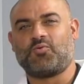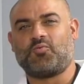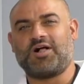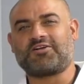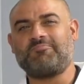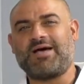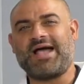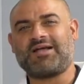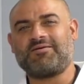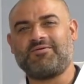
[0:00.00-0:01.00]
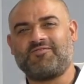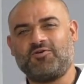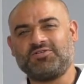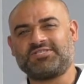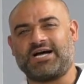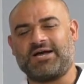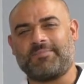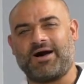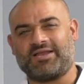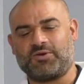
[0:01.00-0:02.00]
Welcome back, folks.
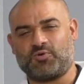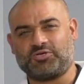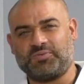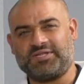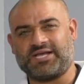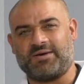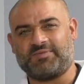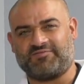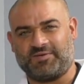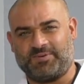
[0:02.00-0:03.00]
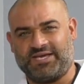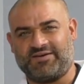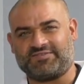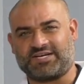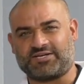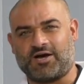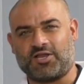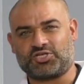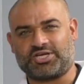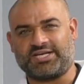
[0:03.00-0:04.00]
I'm Ali Witwit. I'm the VP of
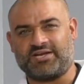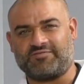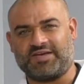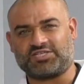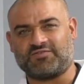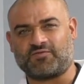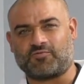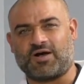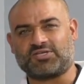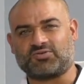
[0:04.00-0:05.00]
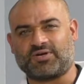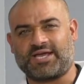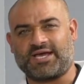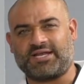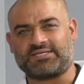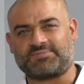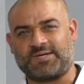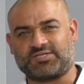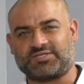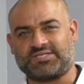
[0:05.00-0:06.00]
Technology and Innovation for Ross Organic
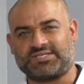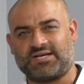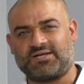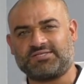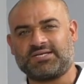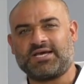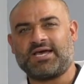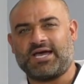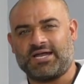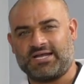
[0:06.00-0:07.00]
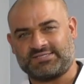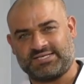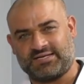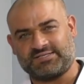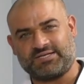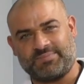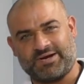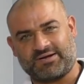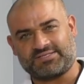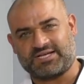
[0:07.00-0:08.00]
Specialty Sales and Azelis
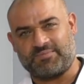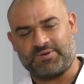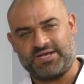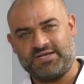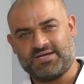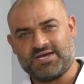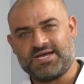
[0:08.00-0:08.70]
America's company.